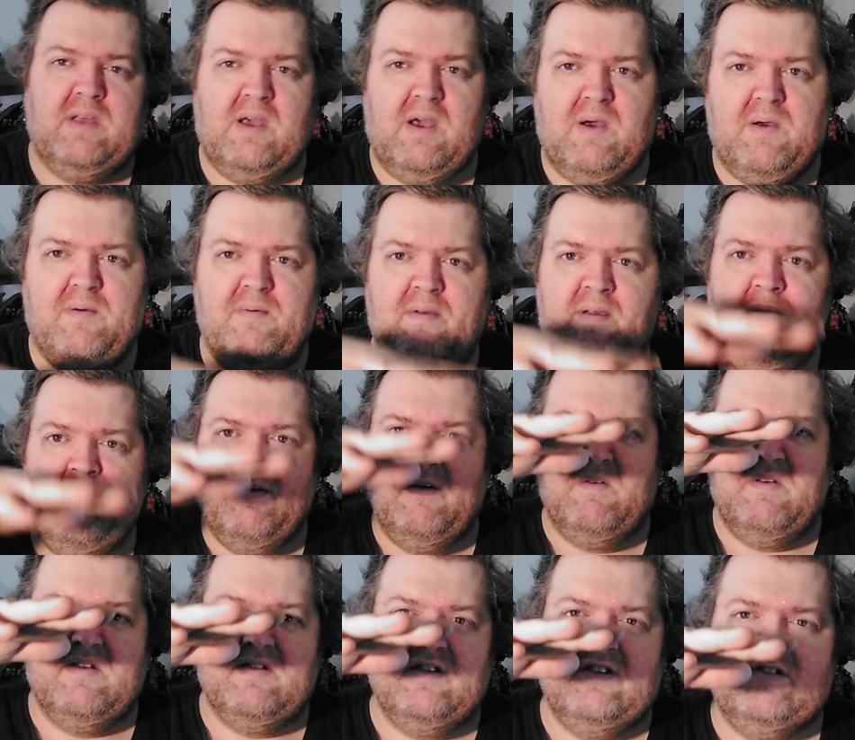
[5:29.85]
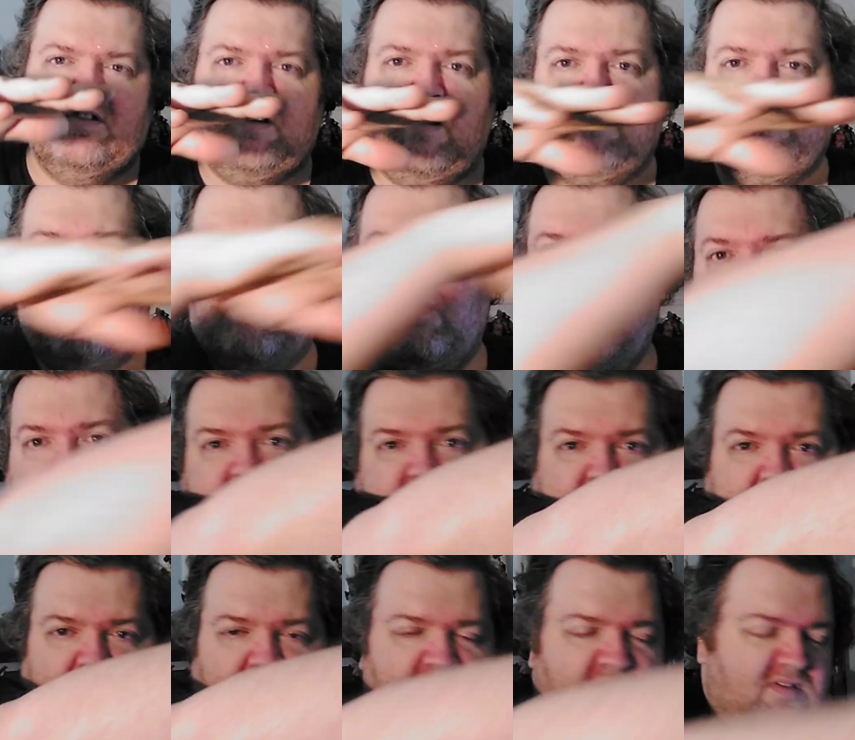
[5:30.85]
down, and when it's in jet mode, it
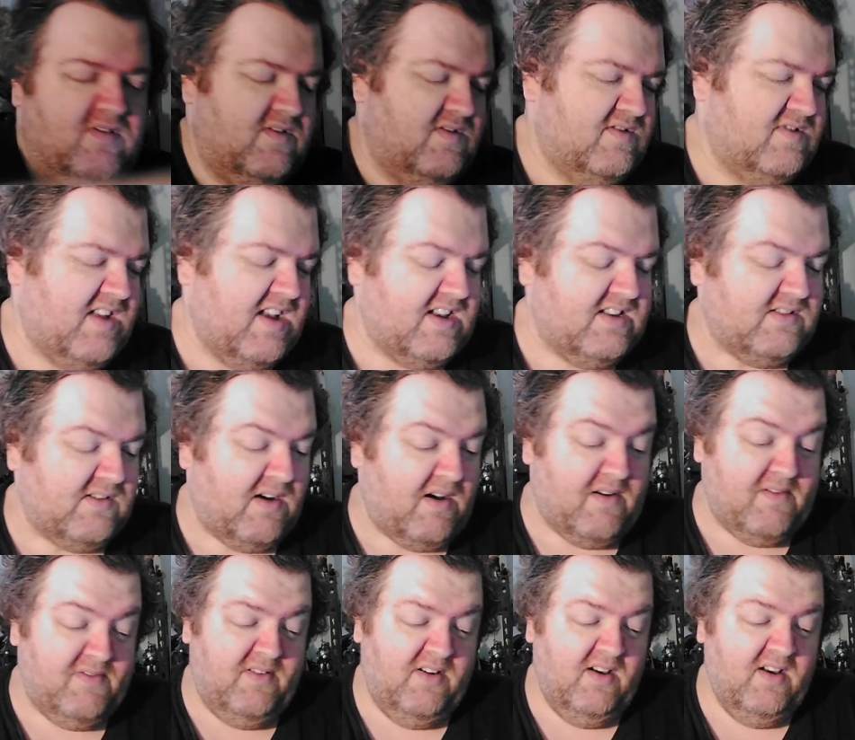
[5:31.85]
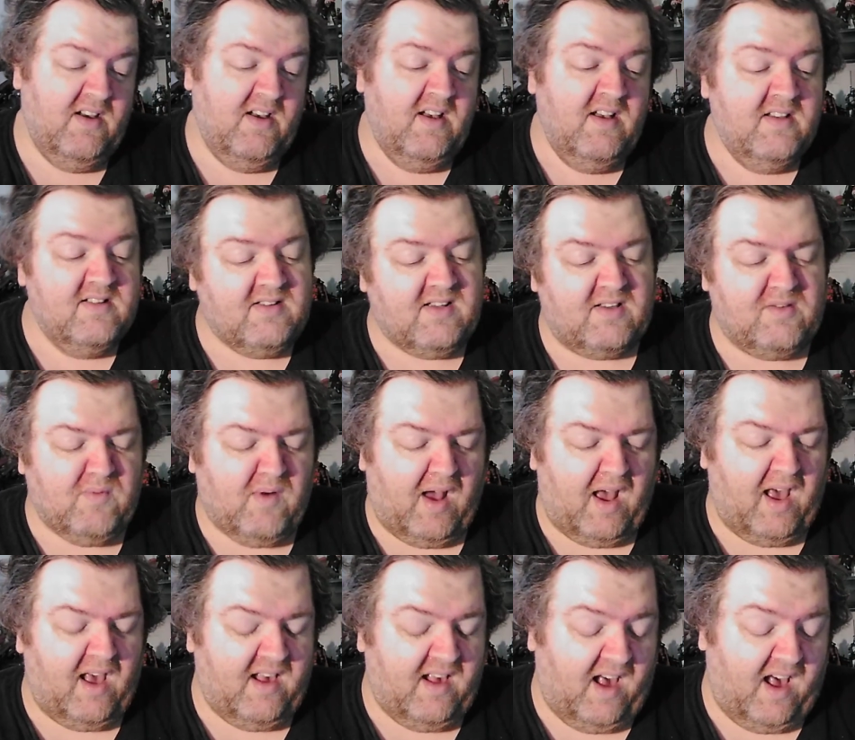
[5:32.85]
goes takes off. So that's
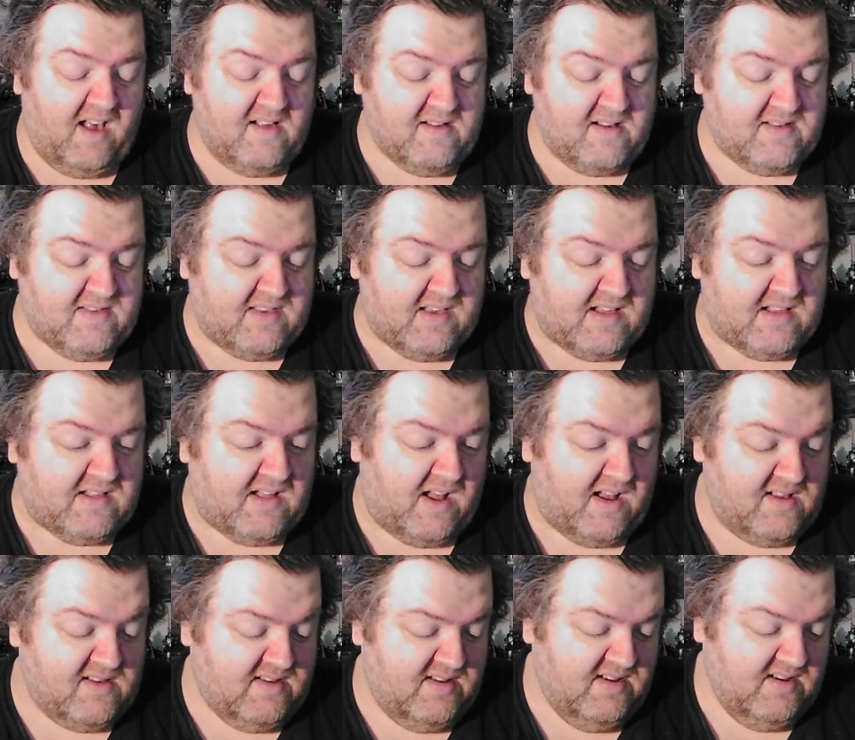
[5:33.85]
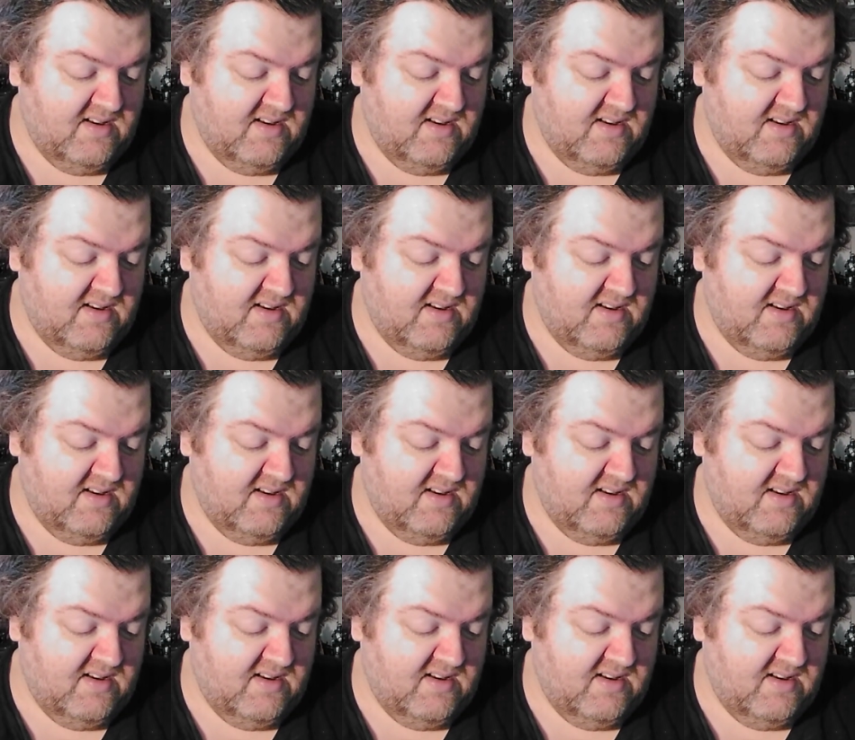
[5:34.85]
why I liked it a lot.